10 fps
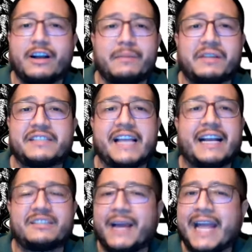couple of
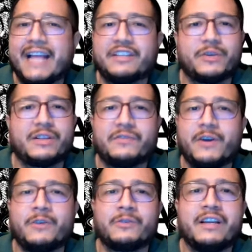seconds by answering the
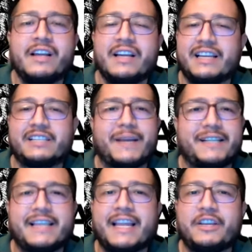phone is by
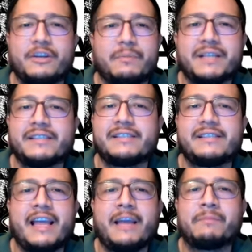stating your business
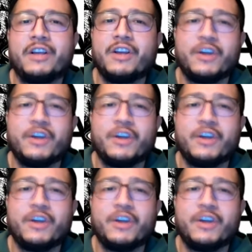name,